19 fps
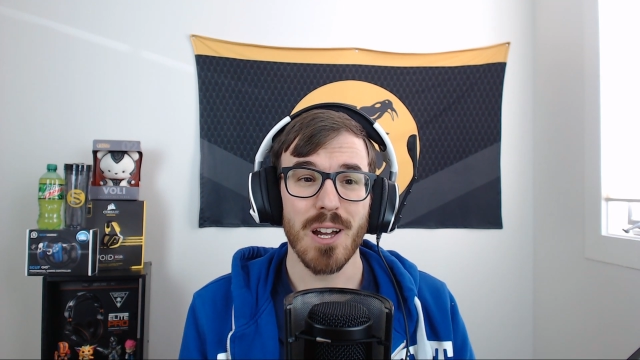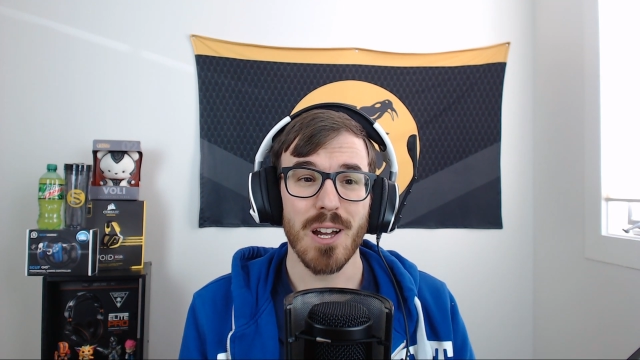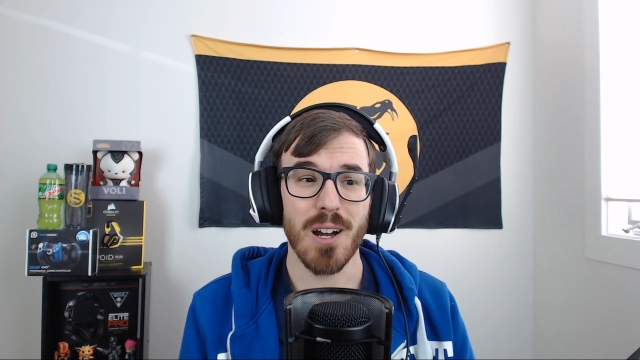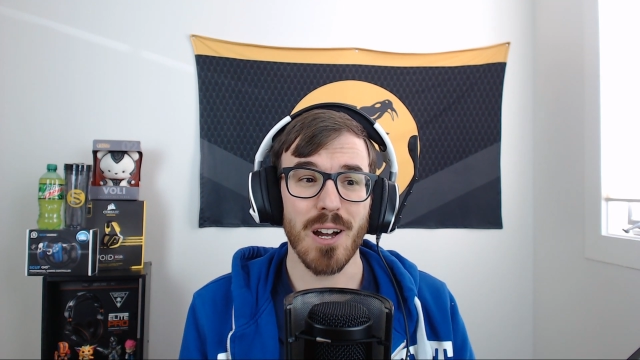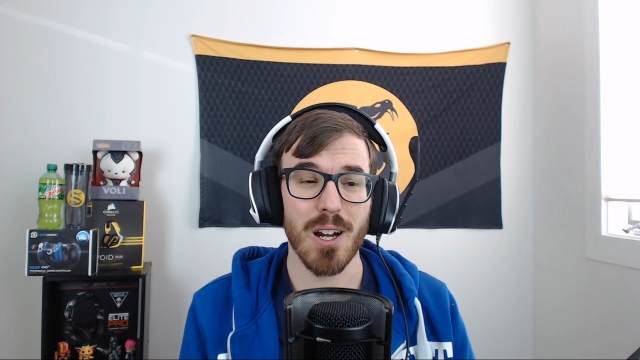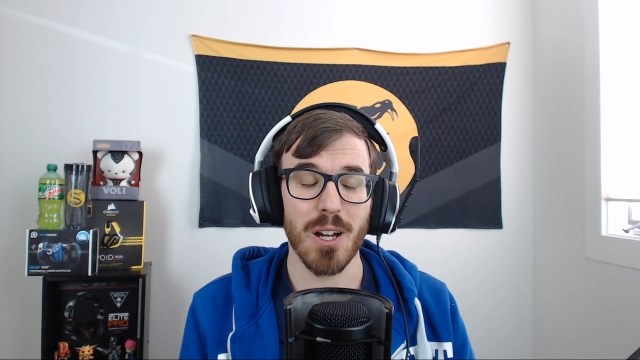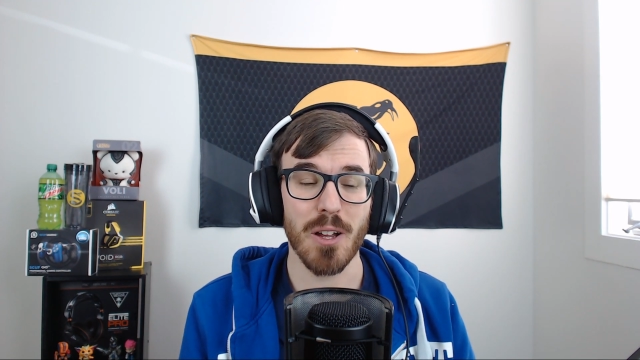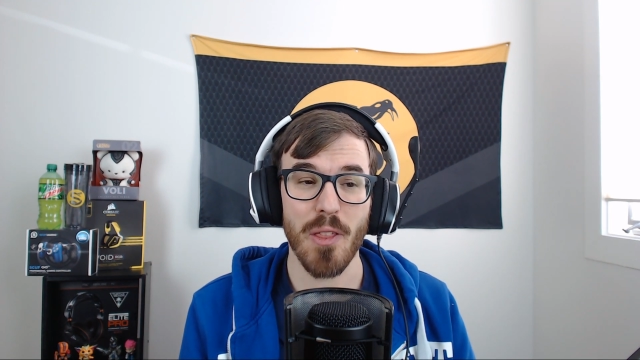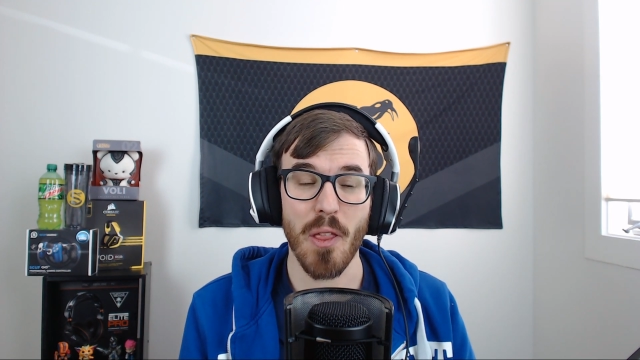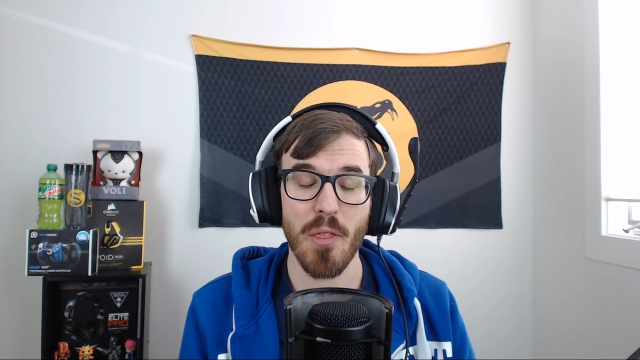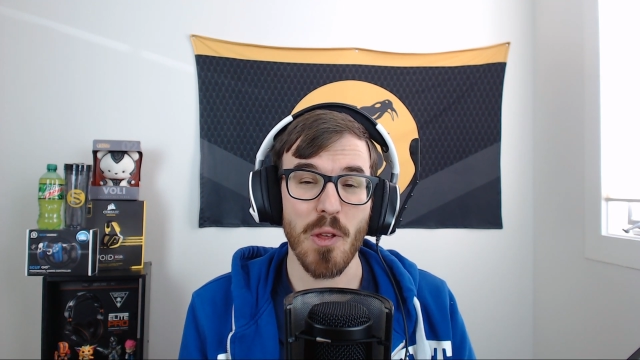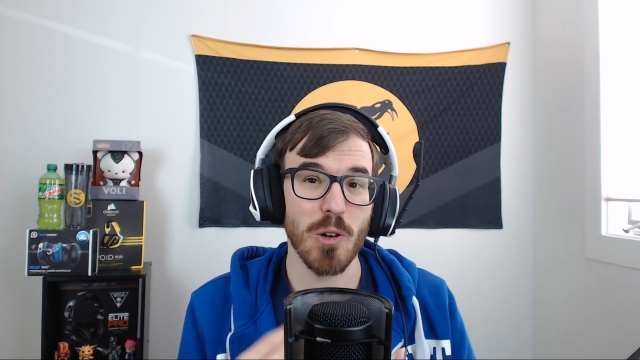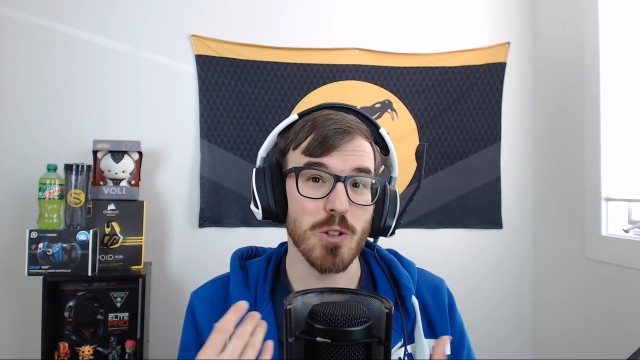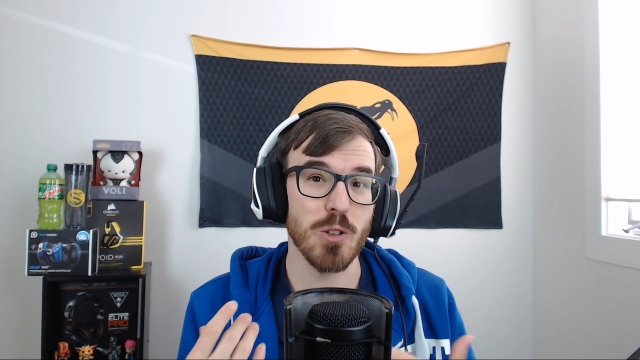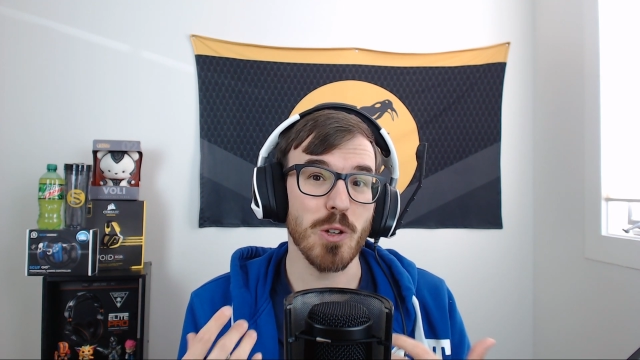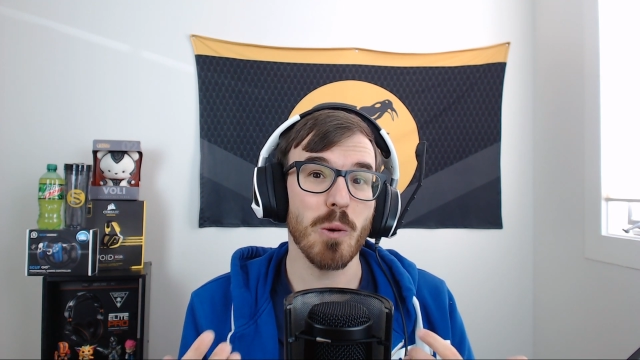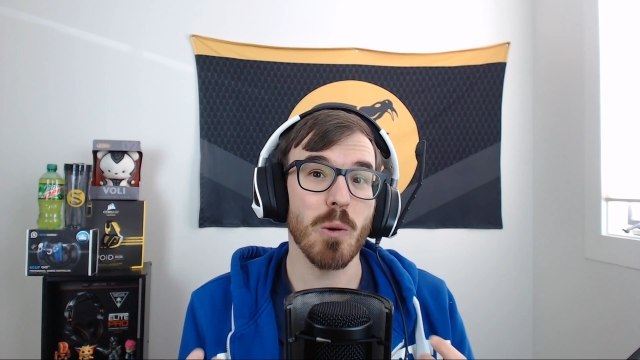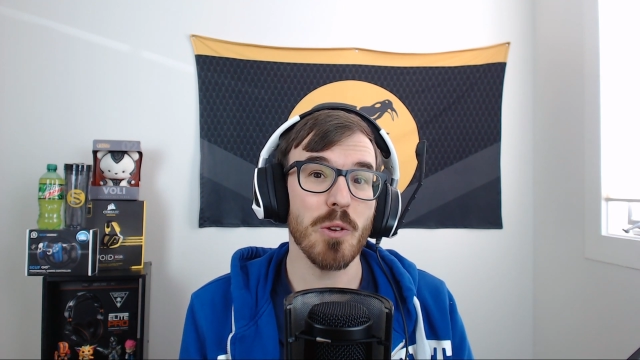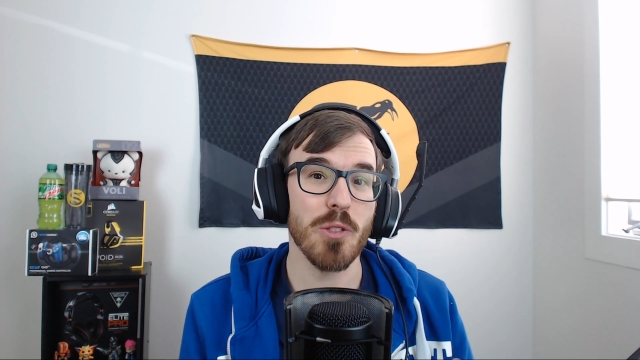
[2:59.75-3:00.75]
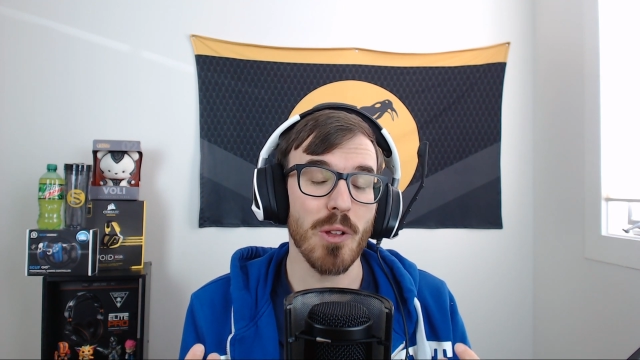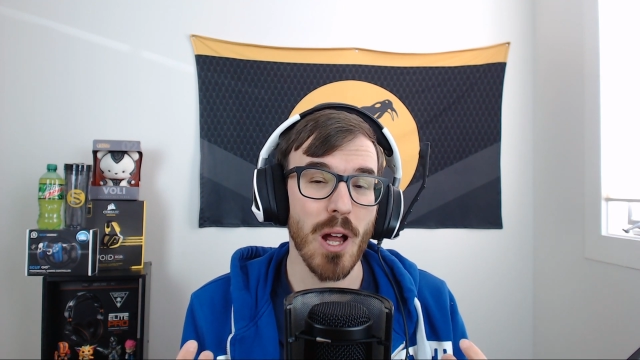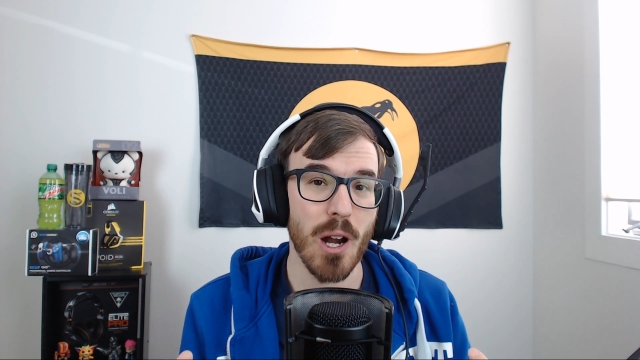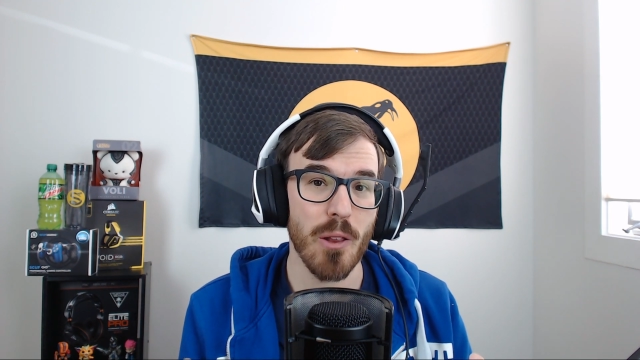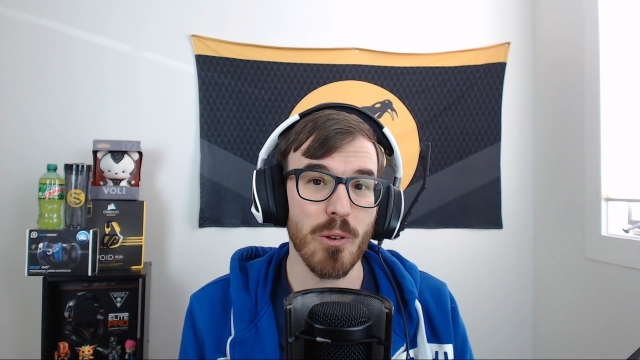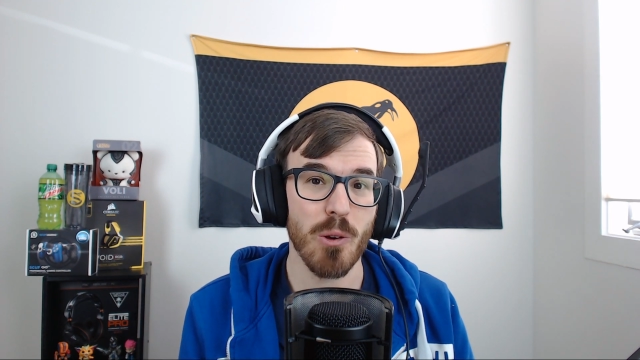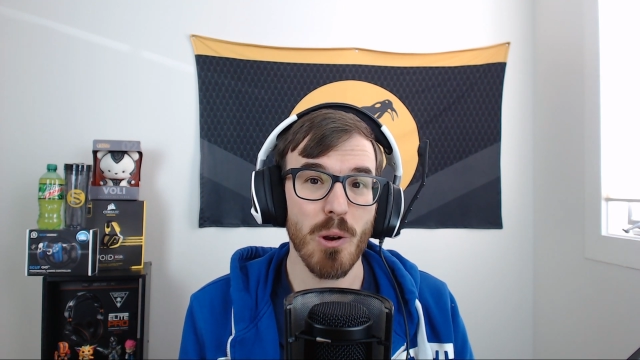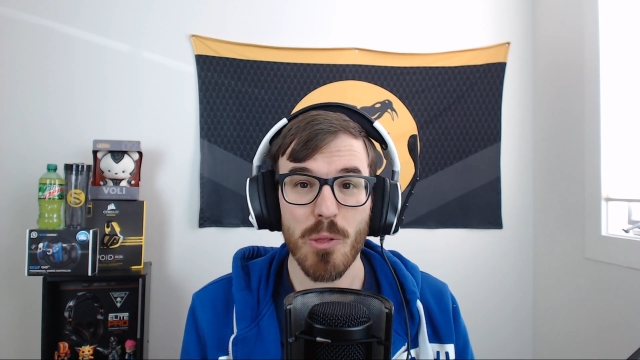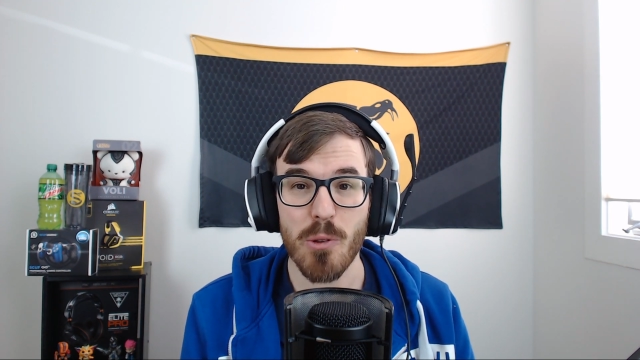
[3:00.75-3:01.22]
that they're doing with a
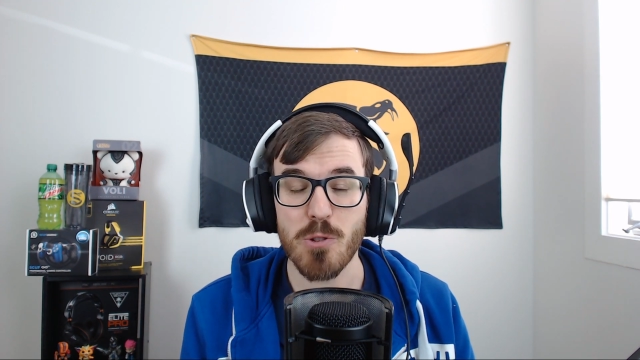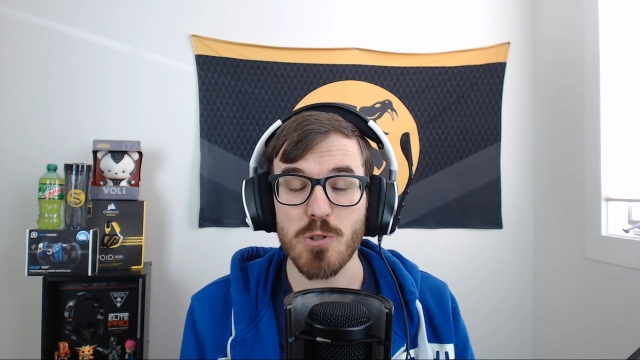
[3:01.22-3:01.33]
lot of their other